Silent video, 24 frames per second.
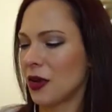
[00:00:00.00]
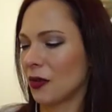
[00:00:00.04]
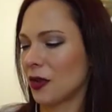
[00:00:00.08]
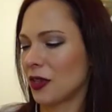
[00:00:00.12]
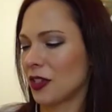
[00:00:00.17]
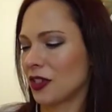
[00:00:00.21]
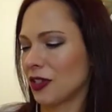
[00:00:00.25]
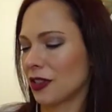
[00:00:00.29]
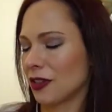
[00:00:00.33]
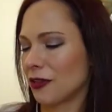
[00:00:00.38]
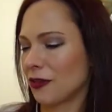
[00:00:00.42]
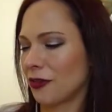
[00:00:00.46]
which
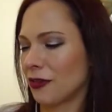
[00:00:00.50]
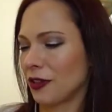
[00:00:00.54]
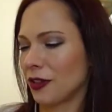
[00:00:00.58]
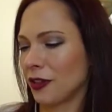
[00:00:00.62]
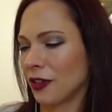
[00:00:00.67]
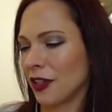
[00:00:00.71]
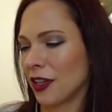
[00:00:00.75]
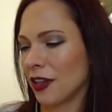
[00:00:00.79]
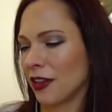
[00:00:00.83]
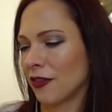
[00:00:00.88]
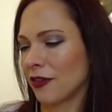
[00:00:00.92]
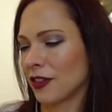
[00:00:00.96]
is
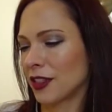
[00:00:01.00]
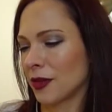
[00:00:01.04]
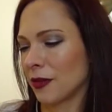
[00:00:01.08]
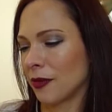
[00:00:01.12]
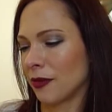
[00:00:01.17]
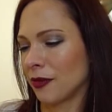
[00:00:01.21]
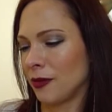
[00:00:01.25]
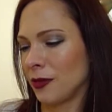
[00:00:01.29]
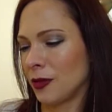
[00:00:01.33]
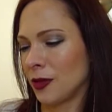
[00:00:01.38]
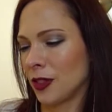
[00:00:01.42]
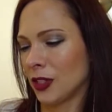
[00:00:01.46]
full of
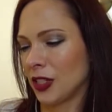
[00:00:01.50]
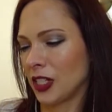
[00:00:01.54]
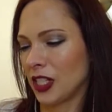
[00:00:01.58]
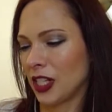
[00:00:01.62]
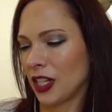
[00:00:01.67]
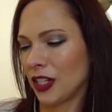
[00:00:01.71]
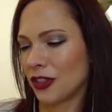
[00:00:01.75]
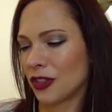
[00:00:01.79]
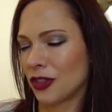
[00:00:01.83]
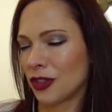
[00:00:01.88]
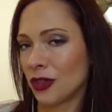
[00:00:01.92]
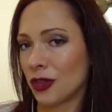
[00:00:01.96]
some really
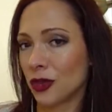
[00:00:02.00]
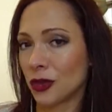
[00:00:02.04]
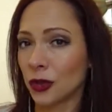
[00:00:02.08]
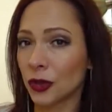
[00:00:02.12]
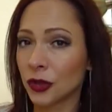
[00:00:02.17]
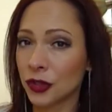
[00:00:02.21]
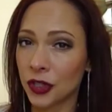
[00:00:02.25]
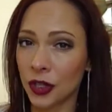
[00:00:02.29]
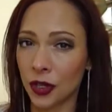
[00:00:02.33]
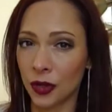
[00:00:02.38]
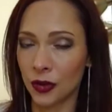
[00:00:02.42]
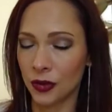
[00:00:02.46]
nice
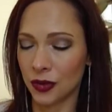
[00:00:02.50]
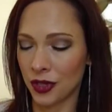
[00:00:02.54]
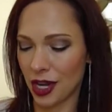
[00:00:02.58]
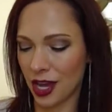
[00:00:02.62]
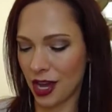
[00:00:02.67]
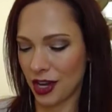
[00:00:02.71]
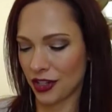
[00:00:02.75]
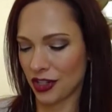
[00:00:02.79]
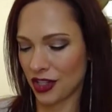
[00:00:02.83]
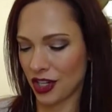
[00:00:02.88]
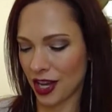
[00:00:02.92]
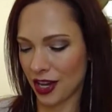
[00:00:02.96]
jewel-toned
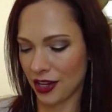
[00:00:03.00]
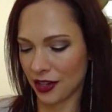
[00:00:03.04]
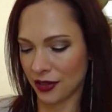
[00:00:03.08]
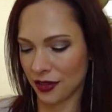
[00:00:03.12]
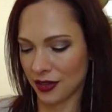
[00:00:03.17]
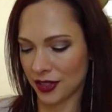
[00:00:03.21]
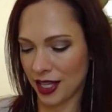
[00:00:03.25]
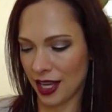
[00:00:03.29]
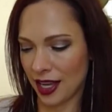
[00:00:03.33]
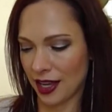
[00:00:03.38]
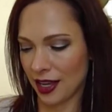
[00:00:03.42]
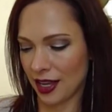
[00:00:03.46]

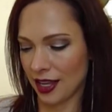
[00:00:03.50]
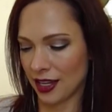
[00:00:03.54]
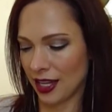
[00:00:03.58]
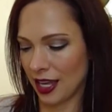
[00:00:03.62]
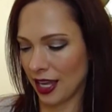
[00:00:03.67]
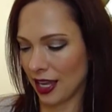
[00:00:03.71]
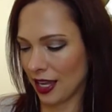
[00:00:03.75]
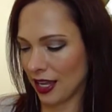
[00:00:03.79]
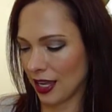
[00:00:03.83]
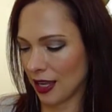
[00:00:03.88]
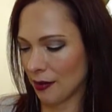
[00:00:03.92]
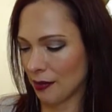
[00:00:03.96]
eyeshadows and
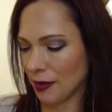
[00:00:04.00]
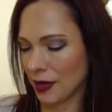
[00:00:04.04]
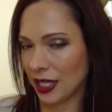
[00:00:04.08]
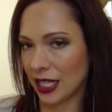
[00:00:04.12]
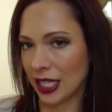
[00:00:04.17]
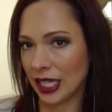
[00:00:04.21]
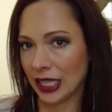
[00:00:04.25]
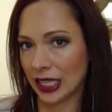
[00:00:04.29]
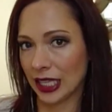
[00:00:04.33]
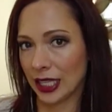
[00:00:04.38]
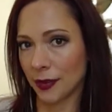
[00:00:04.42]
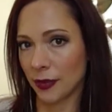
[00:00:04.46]
a
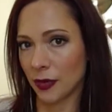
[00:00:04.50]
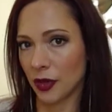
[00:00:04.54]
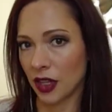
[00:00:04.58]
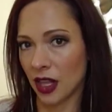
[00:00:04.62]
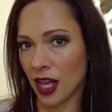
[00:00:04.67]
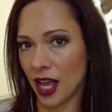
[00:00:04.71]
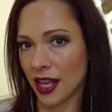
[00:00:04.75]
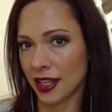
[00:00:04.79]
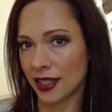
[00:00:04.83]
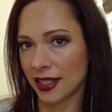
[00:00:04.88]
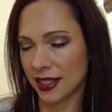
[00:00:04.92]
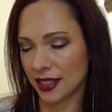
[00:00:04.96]
mini lip
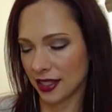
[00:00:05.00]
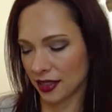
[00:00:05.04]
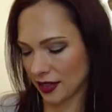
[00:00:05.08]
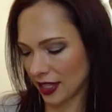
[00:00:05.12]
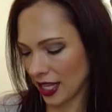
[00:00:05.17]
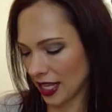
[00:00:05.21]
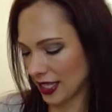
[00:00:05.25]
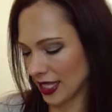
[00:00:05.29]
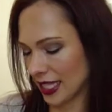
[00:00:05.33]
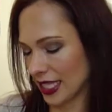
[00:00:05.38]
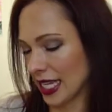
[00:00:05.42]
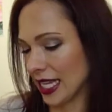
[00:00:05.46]
gloss, so
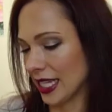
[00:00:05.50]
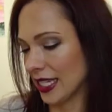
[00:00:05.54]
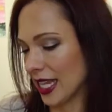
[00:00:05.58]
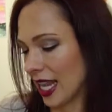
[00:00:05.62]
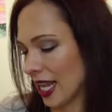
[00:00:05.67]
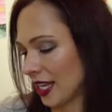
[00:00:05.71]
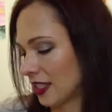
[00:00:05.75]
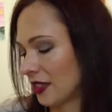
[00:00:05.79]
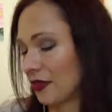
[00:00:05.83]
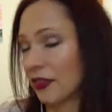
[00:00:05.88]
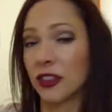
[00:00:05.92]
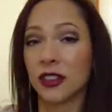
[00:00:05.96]
that's
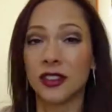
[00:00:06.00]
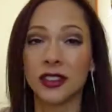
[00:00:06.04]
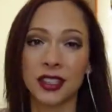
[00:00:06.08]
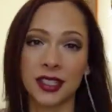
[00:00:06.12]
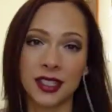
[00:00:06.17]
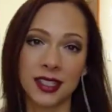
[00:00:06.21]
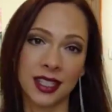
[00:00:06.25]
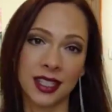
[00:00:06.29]
nice for only